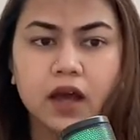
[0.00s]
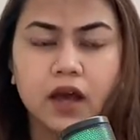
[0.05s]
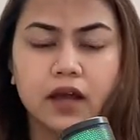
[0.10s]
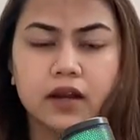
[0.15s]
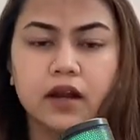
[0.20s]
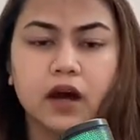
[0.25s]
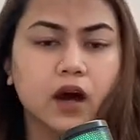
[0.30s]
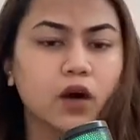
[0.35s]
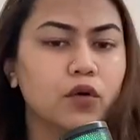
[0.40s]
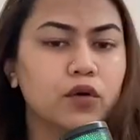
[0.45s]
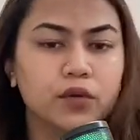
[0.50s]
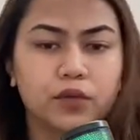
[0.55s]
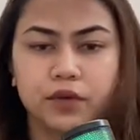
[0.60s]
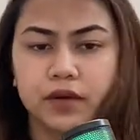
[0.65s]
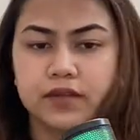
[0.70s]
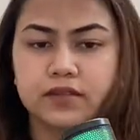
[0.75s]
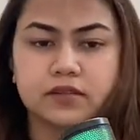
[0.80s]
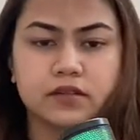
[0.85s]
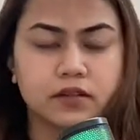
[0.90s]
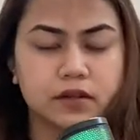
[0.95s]
And how do you
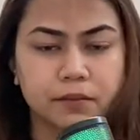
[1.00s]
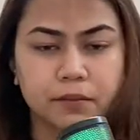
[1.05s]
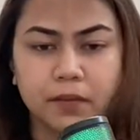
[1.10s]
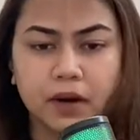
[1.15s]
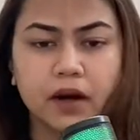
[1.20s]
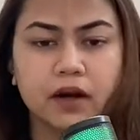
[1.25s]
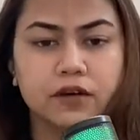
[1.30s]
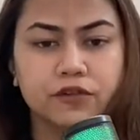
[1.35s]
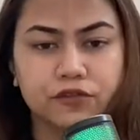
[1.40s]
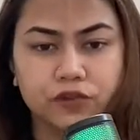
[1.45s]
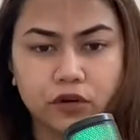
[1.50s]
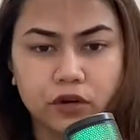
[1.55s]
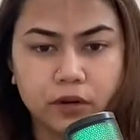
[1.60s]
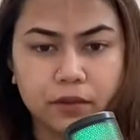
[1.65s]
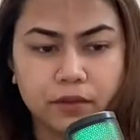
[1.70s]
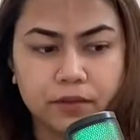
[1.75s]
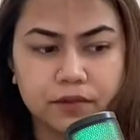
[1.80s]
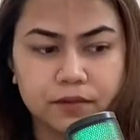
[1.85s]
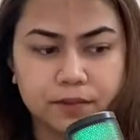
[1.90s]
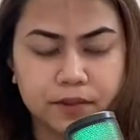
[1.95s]
test the demand for
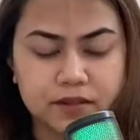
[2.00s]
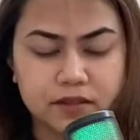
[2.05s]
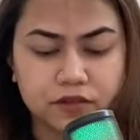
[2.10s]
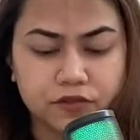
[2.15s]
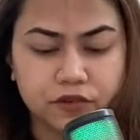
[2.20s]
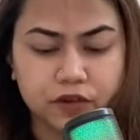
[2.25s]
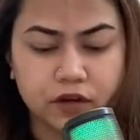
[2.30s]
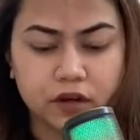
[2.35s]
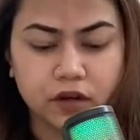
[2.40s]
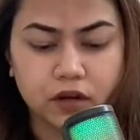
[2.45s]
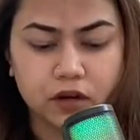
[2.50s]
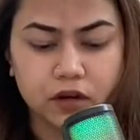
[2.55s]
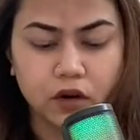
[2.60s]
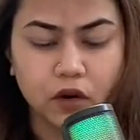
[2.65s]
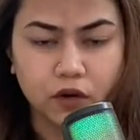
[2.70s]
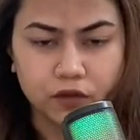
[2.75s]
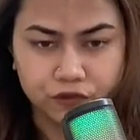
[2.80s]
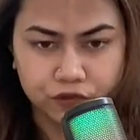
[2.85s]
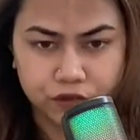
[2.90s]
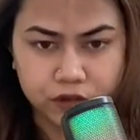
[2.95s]
a specific
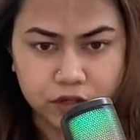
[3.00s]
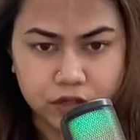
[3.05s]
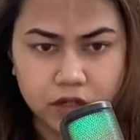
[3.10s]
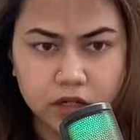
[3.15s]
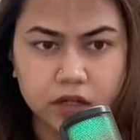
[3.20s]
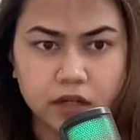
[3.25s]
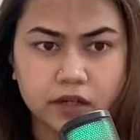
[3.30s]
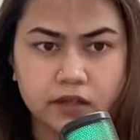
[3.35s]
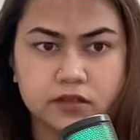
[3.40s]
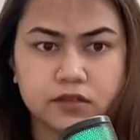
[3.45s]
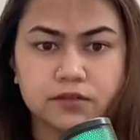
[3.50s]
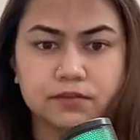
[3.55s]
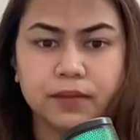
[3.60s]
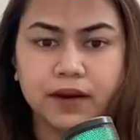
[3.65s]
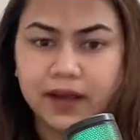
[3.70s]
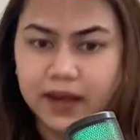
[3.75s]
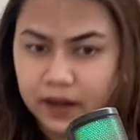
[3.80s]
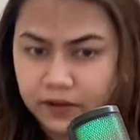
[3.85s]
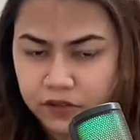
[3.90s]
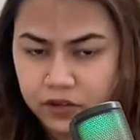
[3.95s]
offer? Is
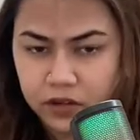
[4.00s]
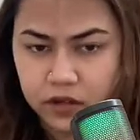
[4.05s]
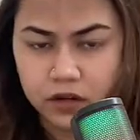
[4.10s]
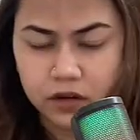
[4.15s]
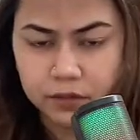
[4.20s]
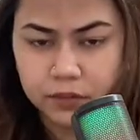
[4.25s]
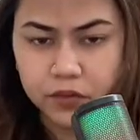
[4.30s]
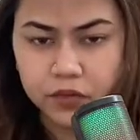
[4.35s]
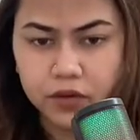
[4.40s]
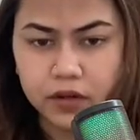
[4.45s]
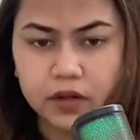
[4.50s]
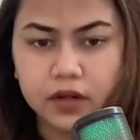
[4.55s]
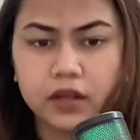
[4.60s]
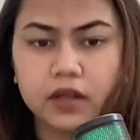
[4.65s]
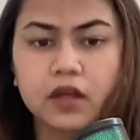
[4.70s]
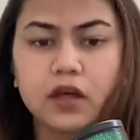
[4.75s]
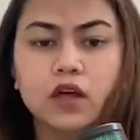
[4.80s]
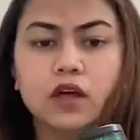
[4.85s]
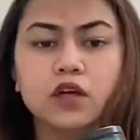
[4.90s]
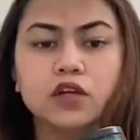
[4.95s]
by having a
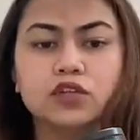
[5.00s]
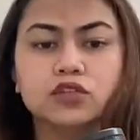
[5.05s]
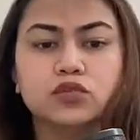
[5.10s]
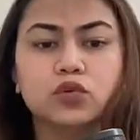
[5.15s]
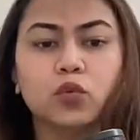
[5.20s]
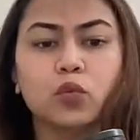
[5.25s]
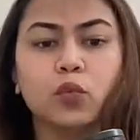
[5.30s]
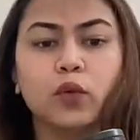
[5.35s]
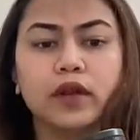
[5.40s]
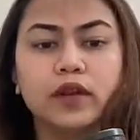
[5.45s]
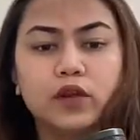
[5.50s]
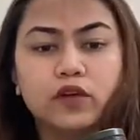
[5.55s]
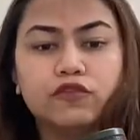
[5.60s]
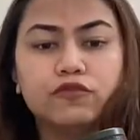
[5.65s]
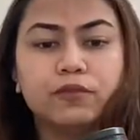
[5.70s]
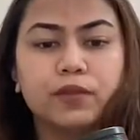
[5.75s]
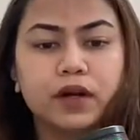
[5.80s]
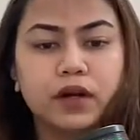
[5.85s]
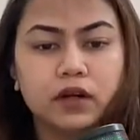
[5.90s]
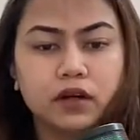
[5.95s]
community. So when
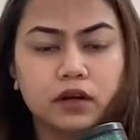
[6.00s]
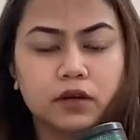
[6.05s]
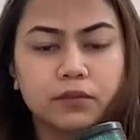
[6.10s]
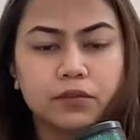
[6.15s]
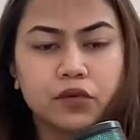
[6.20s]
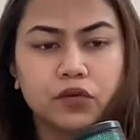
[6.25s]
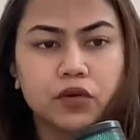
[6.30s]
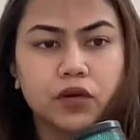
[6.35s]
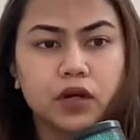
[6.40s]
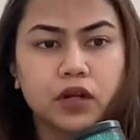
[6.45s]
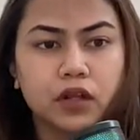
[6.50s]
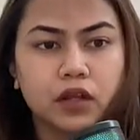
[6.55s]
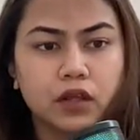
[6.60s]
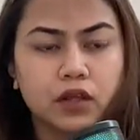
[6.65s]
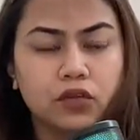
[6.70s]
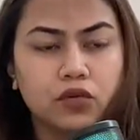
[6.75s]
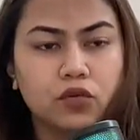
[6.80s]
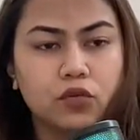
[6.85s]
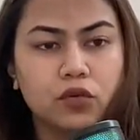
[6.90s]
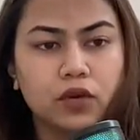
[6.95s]
you've built a
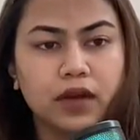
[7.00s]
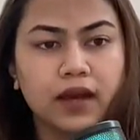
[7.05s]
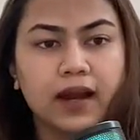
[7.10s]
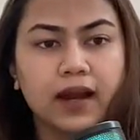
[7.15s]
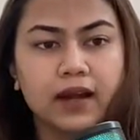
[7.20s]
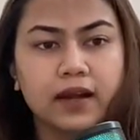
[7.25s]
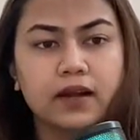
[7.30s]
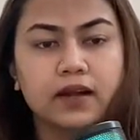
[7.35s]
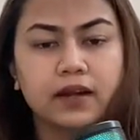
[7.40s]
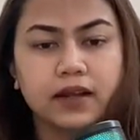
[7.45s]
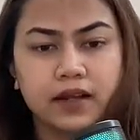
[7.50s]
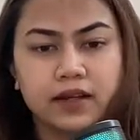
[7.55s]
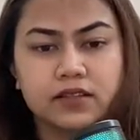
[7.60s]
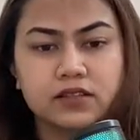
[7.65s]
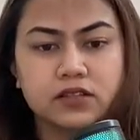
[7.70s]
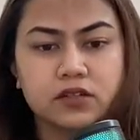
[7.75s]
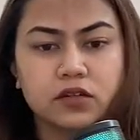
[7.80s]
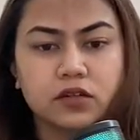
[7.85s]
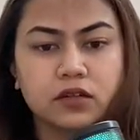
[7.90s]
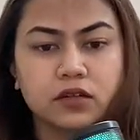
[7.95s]
community, you can
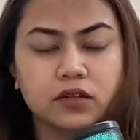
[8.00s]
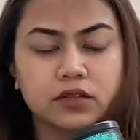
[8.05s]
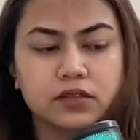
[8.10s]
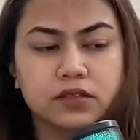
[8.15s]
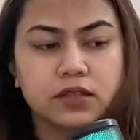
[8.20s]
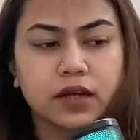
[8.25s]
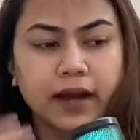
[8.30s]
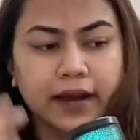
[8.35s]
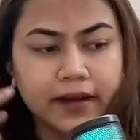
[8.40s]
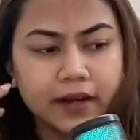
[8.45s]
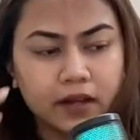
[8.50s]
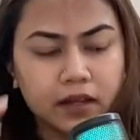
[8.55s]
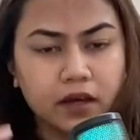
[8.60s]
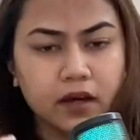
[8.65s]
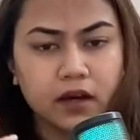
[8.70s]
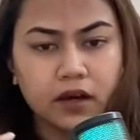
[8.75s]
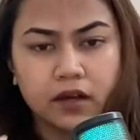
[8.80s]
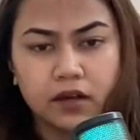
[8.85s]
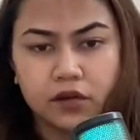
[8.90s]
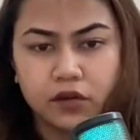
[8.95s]
test this
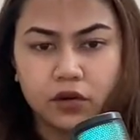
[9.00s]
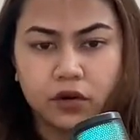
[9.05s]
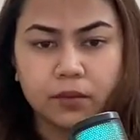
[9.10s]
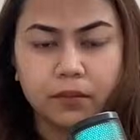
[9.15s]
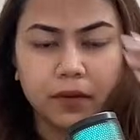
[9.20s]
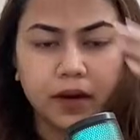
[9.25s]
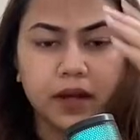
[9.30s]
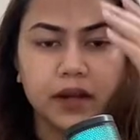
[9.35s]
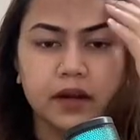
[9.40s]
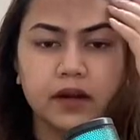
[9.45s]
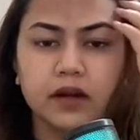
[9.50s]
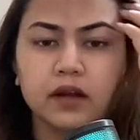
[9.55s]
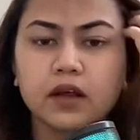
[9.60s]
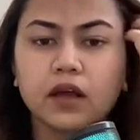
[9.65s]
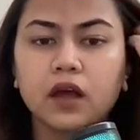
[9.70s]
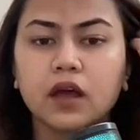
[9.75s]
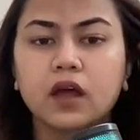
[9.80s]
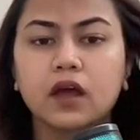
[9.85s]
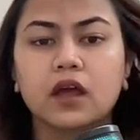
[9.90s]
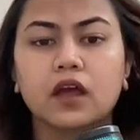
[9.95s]
idea in your mind,
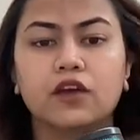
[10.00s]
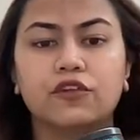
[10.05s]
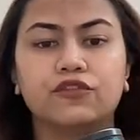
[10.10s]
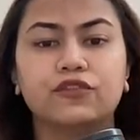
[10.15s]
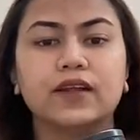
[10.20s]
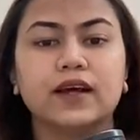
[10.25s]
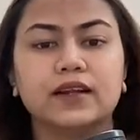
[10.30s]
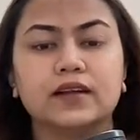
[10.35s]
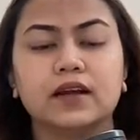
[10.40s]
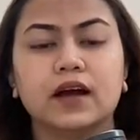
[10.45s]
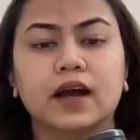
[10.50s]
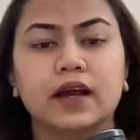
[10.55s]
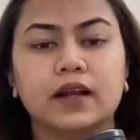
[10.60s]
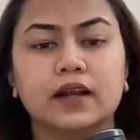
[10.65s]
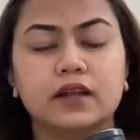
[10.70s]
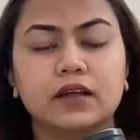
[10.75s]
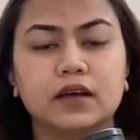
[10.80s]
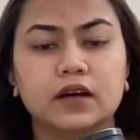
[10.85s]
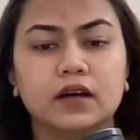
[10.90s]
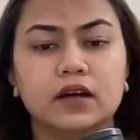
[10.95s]
if that
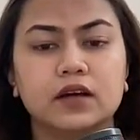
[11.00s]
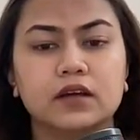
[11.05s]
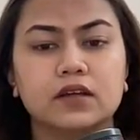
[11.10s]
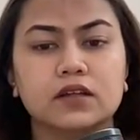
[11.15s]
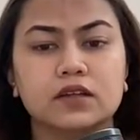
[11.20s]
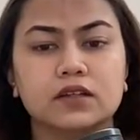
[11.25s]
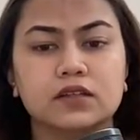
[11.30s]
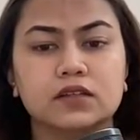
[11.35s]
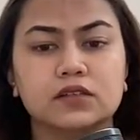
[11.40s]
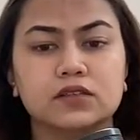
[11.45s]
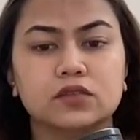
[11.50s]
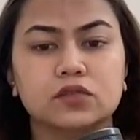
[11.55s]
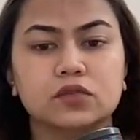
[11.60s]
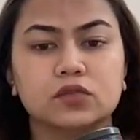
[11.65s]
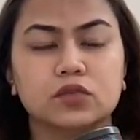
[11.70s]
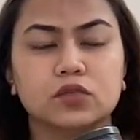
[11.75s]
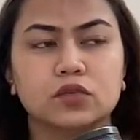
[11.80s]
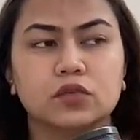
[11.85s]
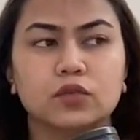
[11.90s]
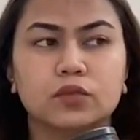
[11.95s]
idea is
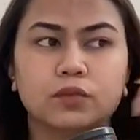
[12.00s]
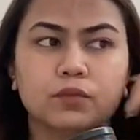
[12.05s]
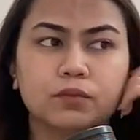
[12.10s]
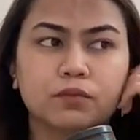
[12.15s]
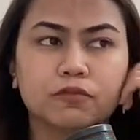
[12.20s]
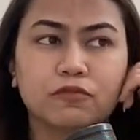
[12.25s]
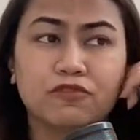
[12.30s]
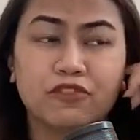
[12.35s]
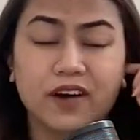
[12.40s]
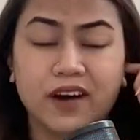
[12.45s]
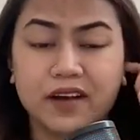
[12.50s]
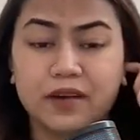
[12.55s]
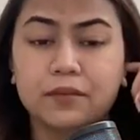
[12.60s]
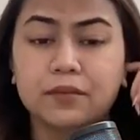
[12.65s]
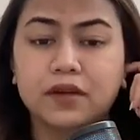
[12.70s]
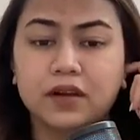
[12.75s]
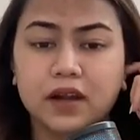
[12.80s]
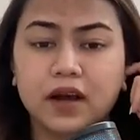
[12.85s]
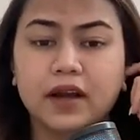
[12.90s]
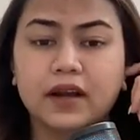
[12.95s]

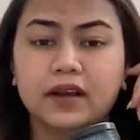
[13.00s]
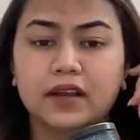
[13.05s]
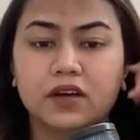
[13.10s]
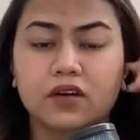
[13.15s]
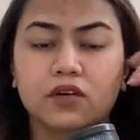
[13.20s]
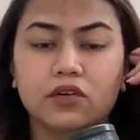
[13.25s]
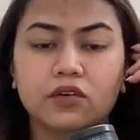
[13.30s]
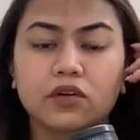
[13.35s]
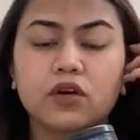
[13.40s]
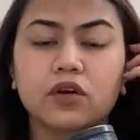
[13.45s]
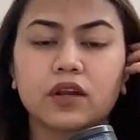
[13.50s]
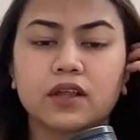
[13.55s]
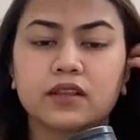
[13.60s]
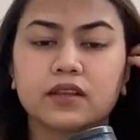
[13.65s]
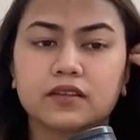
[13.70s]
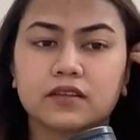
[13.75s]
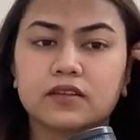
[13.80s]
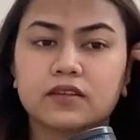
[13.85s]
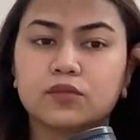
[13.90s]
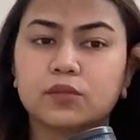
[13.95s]
viable idea or not. And
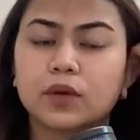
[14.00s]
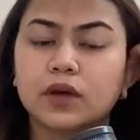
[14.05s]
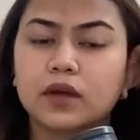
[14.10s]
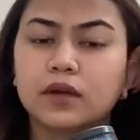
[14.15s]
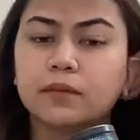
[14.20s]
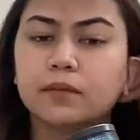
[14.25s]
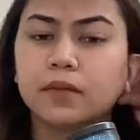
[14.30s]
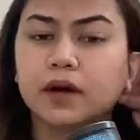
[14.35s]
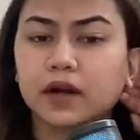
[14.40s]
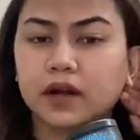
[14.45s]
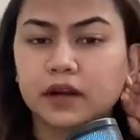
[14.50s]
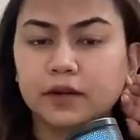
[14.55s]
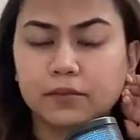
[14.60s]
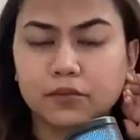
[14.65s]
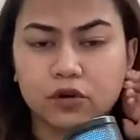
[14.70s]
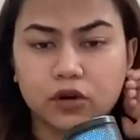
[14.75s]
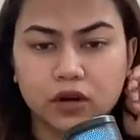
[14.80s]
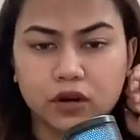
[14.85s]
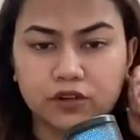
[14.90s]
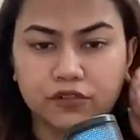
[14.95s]
this is where market
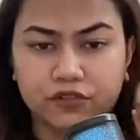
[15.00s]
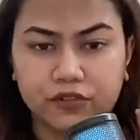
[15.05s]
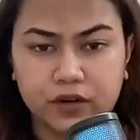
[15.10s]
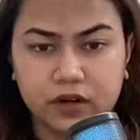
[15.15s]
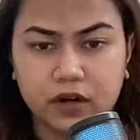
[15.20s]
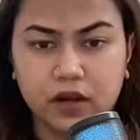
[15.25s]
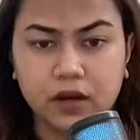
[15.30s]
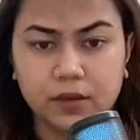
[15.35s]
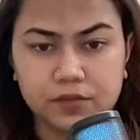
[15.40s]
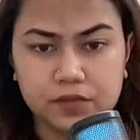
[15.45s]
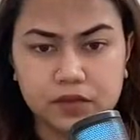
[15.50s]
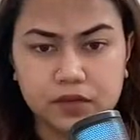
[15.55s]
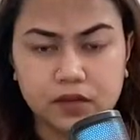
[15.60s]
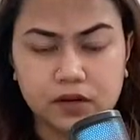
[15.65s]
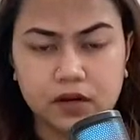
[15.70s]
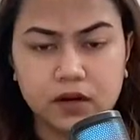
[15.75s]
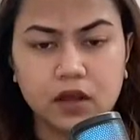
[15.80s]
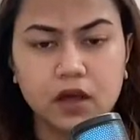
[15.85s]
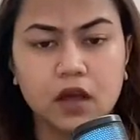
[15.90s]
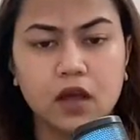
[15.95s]
product fit comes in.